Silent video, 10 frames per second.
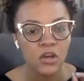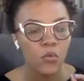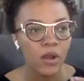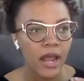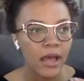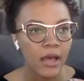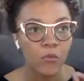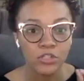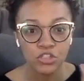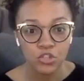
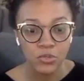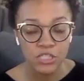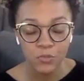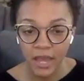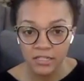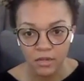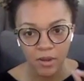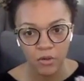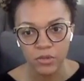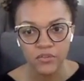What should you expect
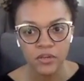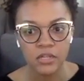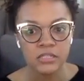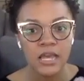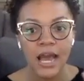about refunds?